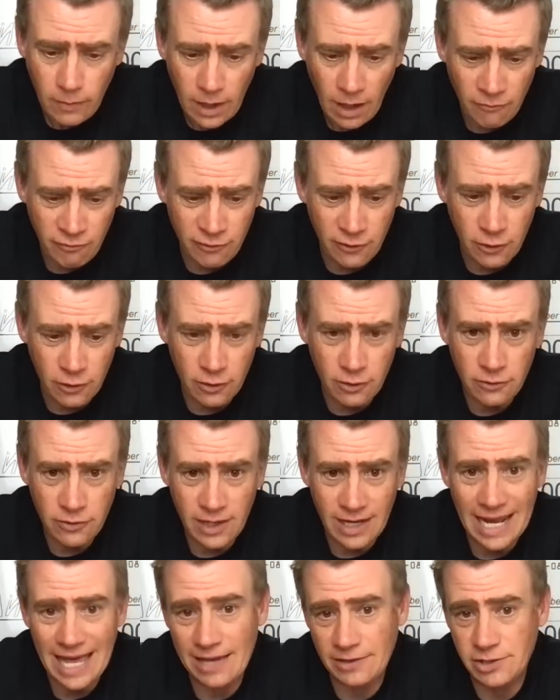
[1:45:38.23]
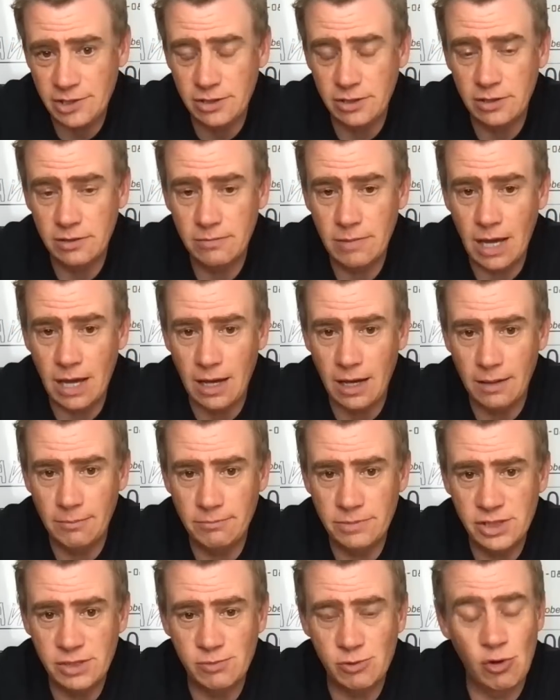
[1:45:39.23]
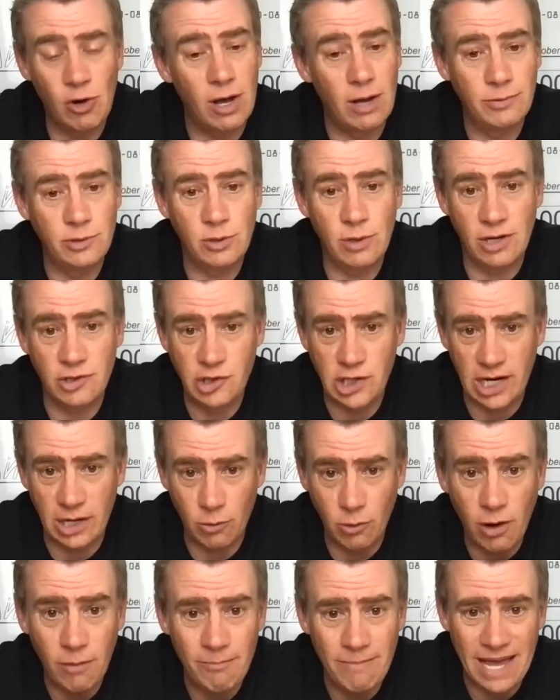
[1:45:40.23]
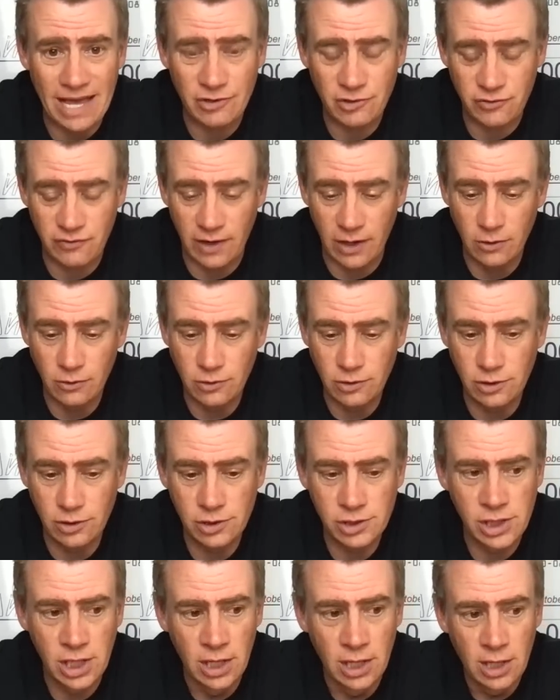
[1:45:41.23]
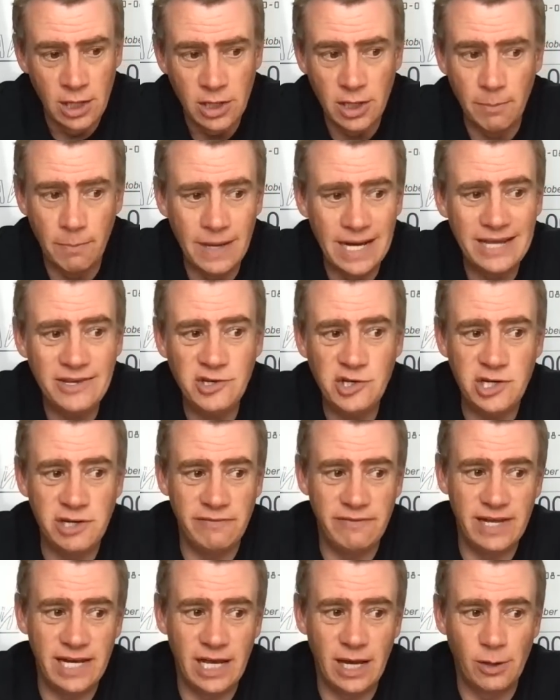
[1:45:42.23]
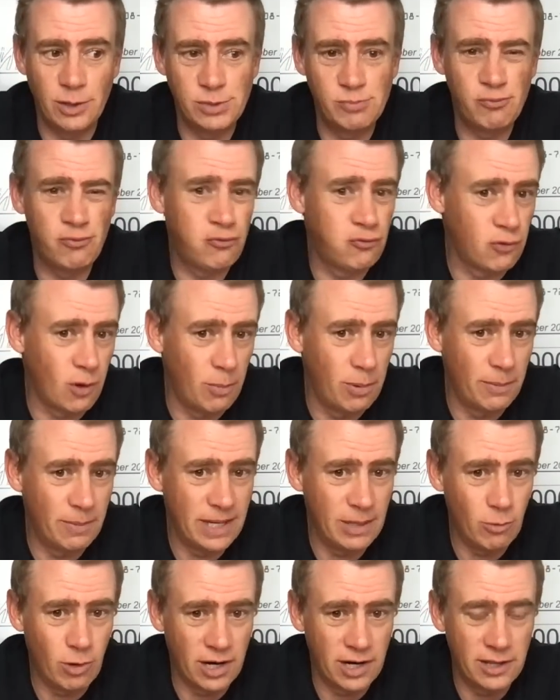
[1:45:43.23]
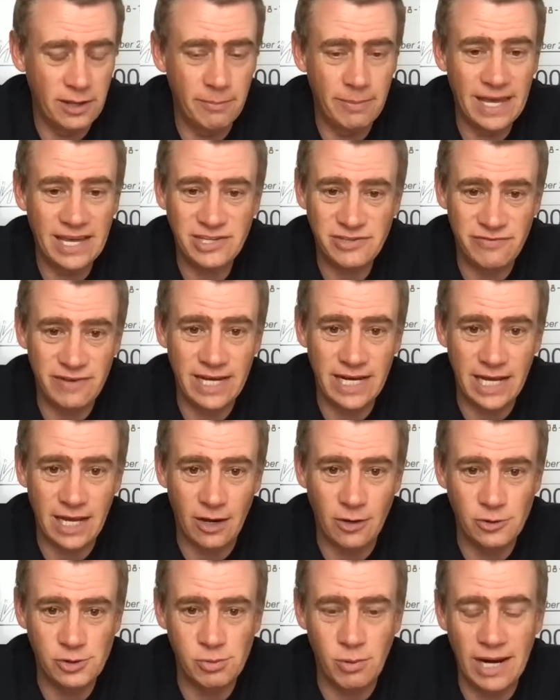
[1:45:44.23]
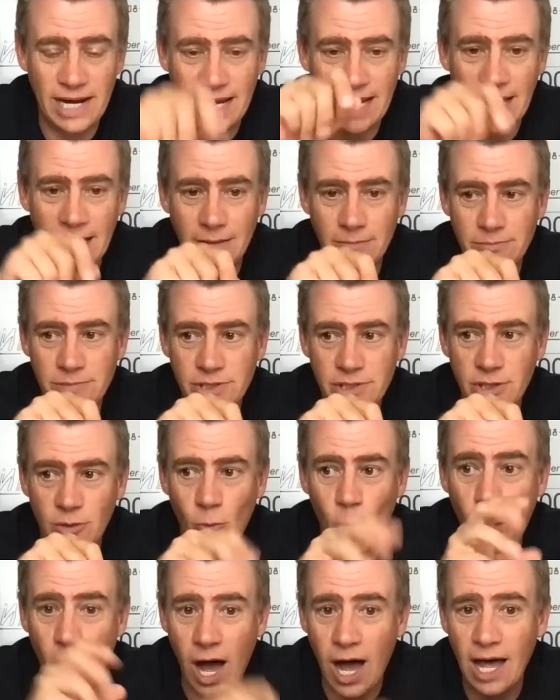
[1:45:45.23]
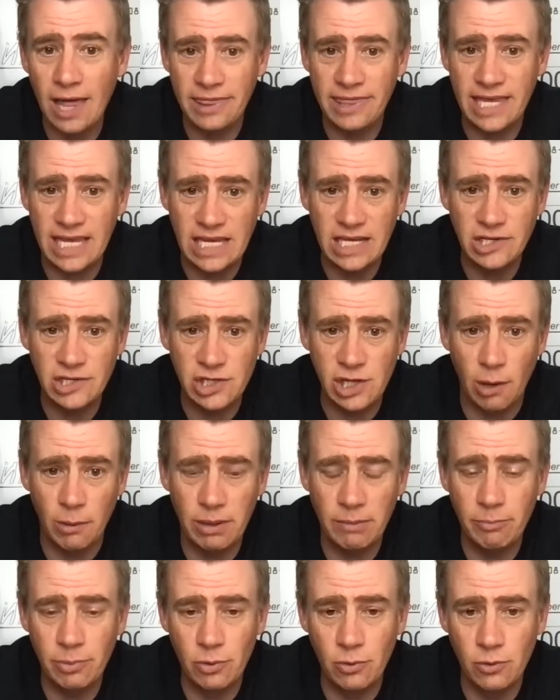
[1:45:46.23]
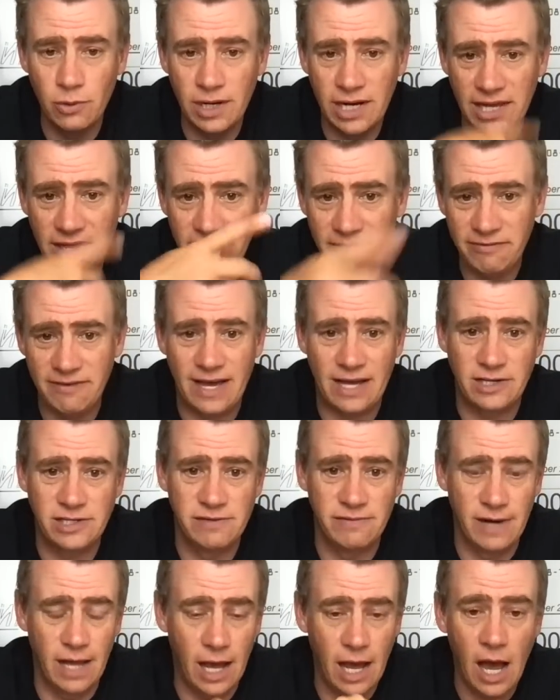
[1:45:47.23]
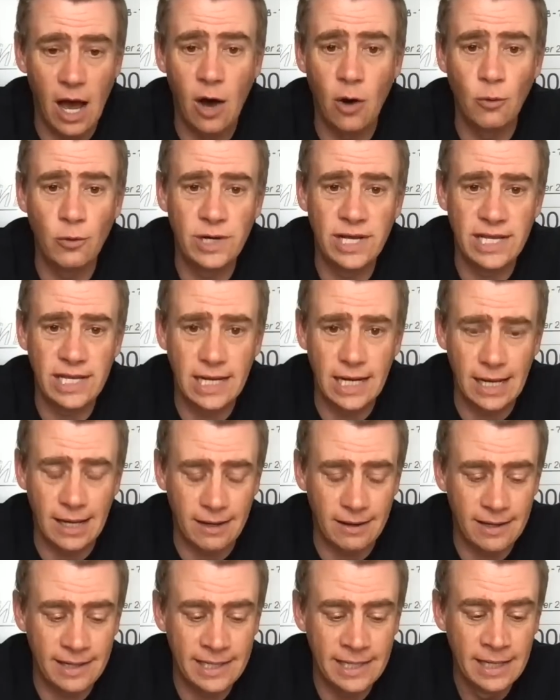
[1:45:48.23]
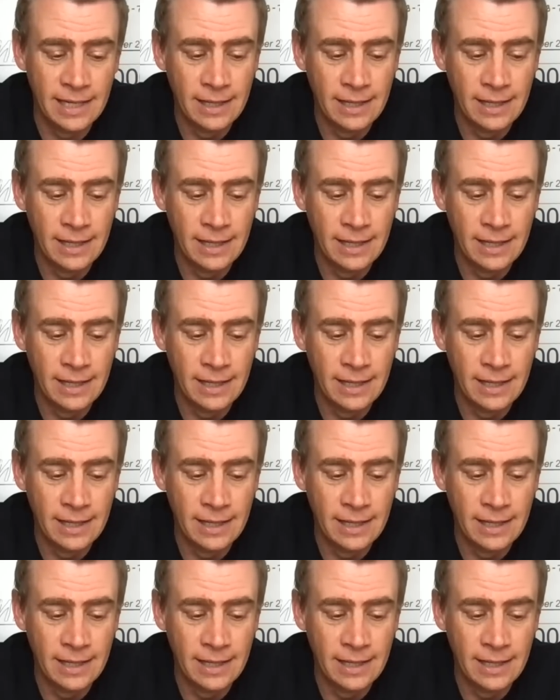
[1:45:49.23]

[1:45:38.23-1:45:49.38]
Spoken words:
for the lads that subscribe to our channel on Match Focus, the Belingi video is probably one of the best videos when it comes to what I think is so important in the fact of like holding your line.